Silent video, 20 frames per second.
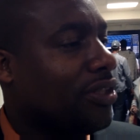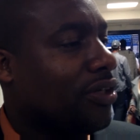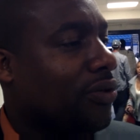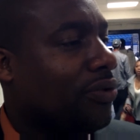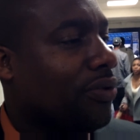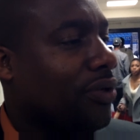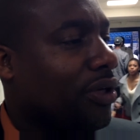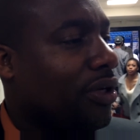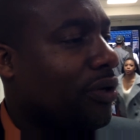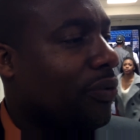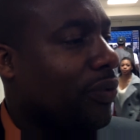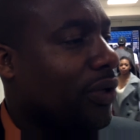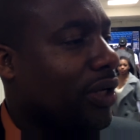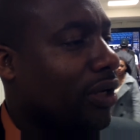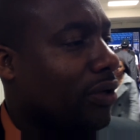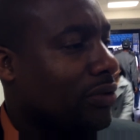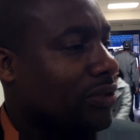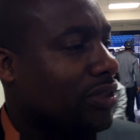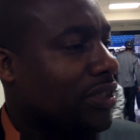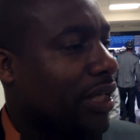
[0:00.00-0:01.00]
So
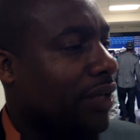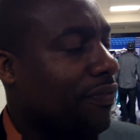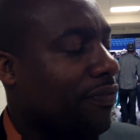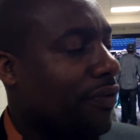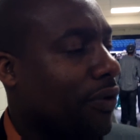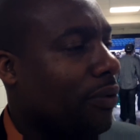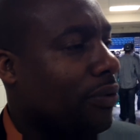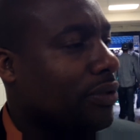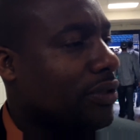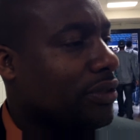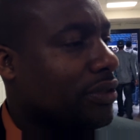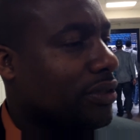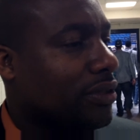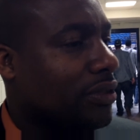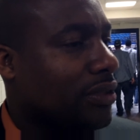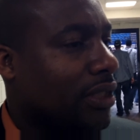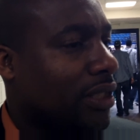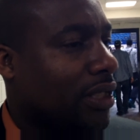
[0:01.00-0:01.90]
we're going to stay focused.